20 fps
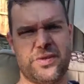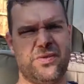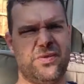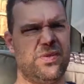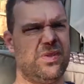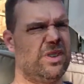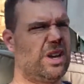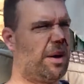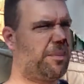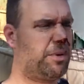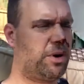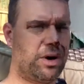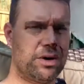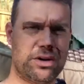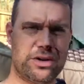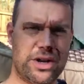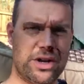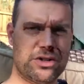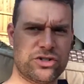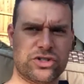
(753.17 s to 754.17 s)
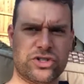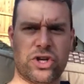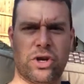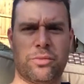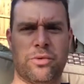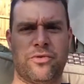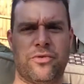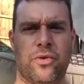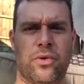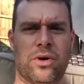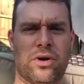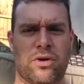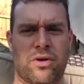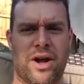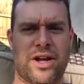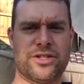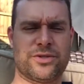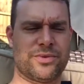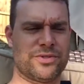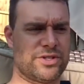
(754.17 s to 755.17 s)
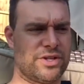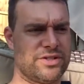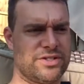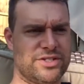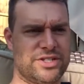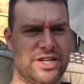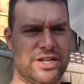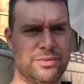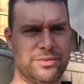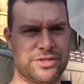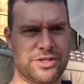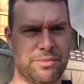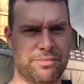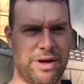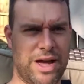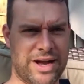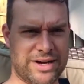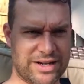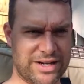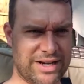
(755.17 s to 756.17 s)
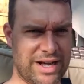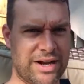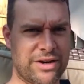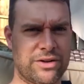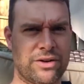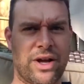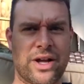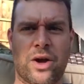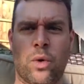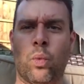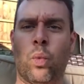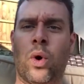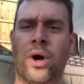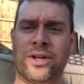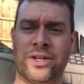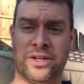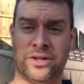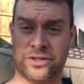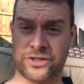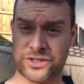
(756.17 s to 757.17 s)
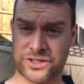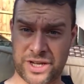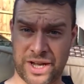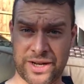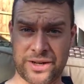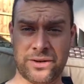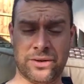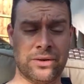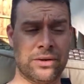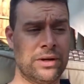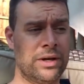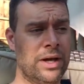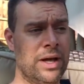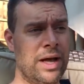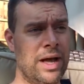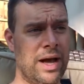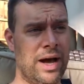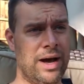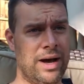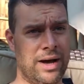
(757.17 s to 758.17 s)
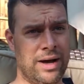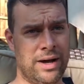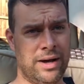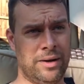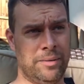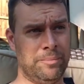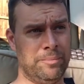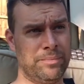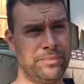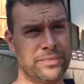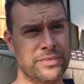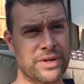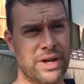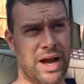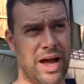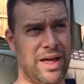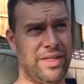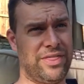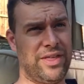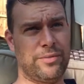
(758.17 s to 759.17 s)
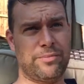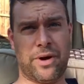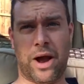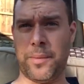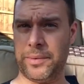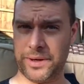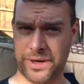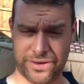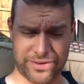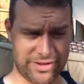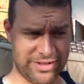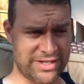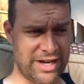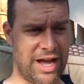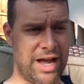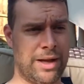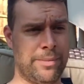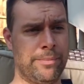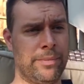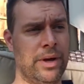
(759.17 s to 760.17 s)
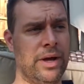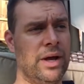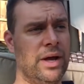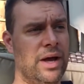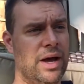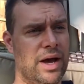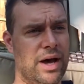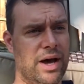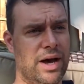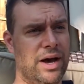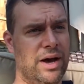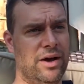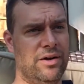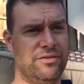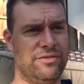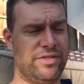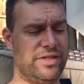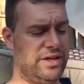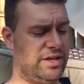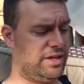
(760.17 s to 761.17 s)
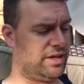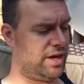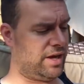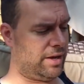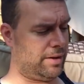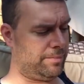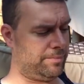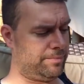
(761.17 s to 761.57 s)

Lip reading: a couple hundred years or so before Christ was on the scene, it was compacted down to like a 1 year cycle. Um, I think probably in the time of the